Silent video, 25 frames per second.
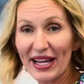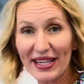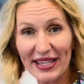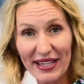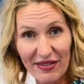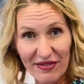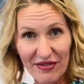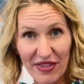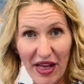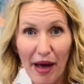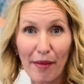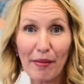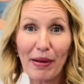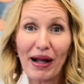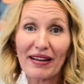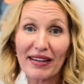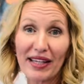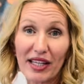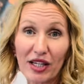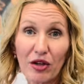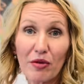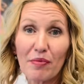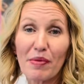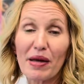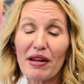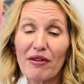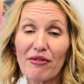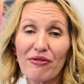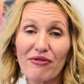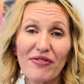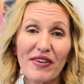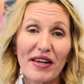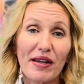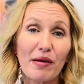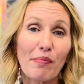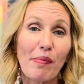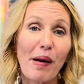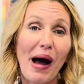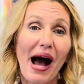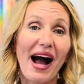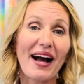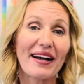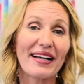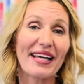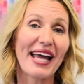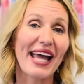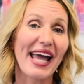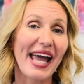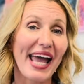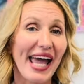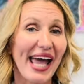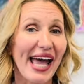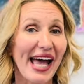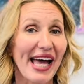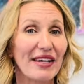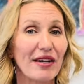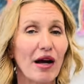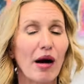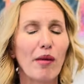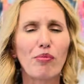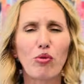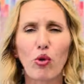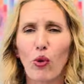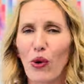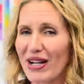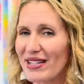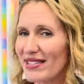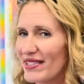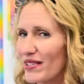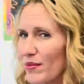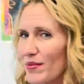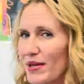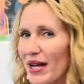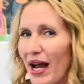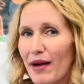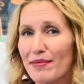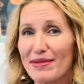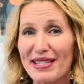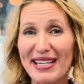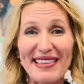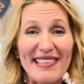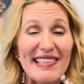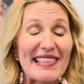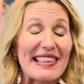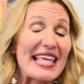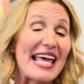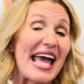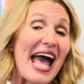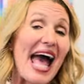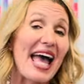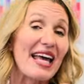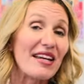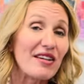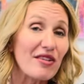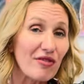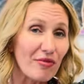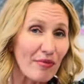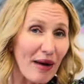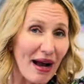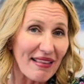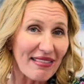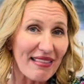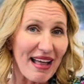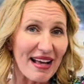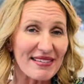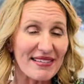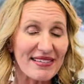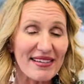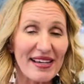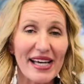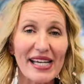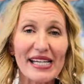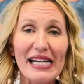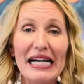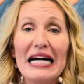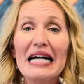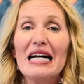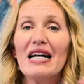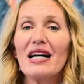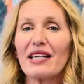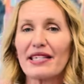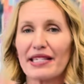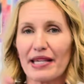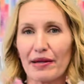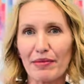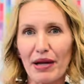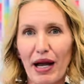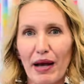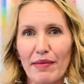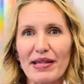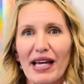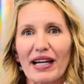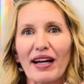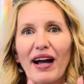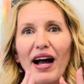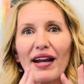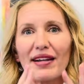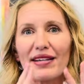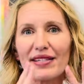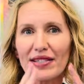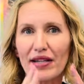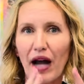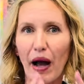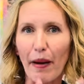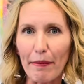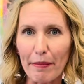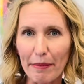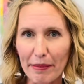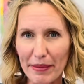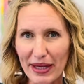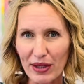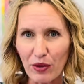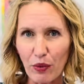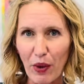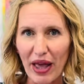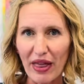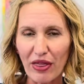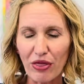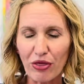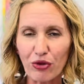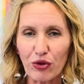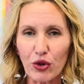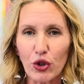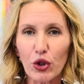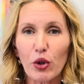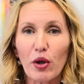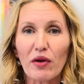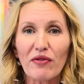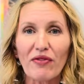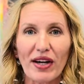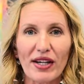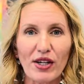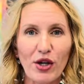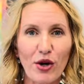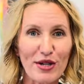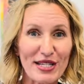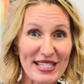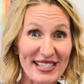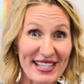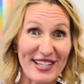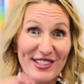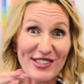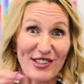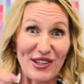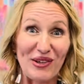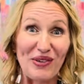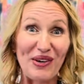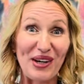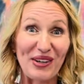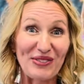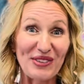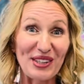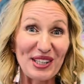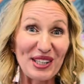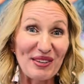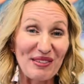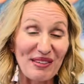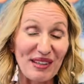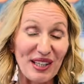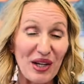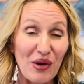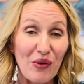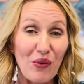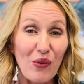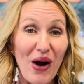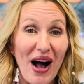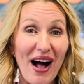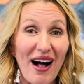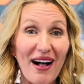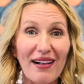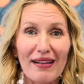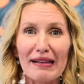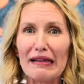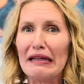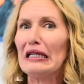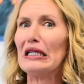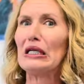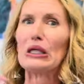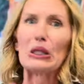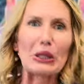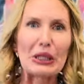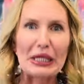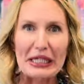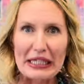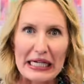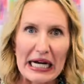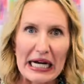I give them a little bit of feedback and a point. Sometimes it's at the end of my lesson. Sometimes I kind of stop midway through if I notice things are going really, really well or